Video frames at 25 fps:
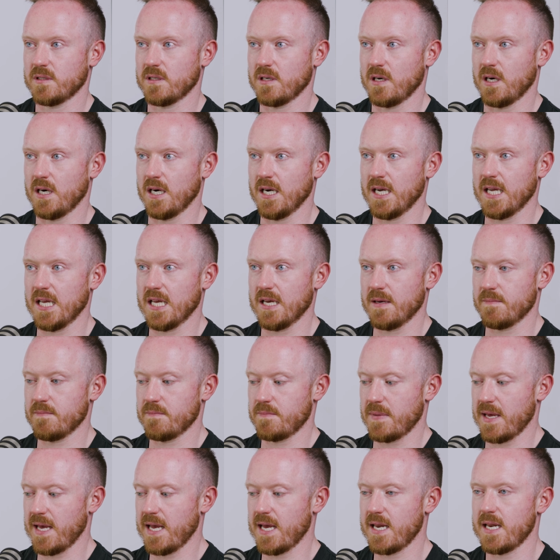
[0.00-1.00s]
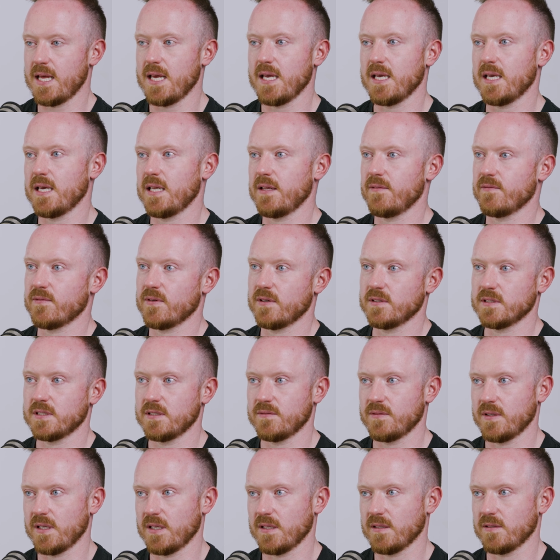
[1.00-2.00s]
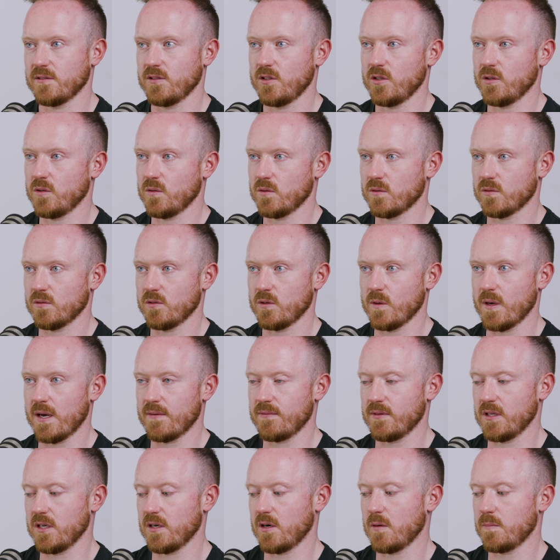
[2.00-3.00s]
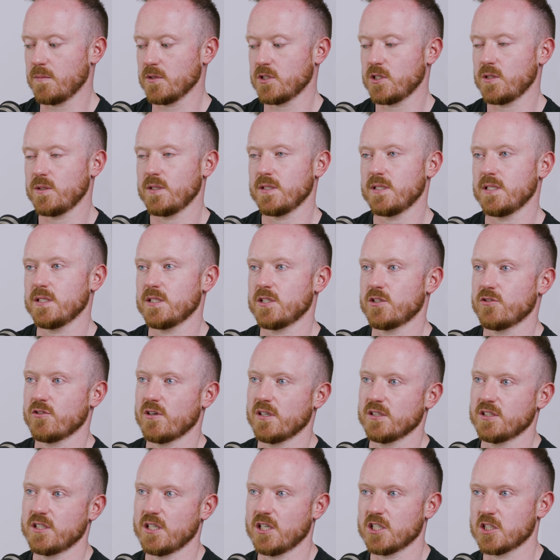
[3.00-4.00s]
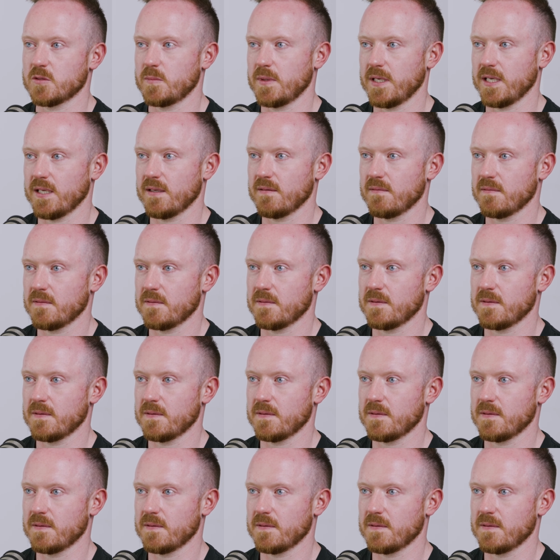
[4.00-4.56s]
Yeah. I am bare naked in front of you. You have the opportunity to judge me.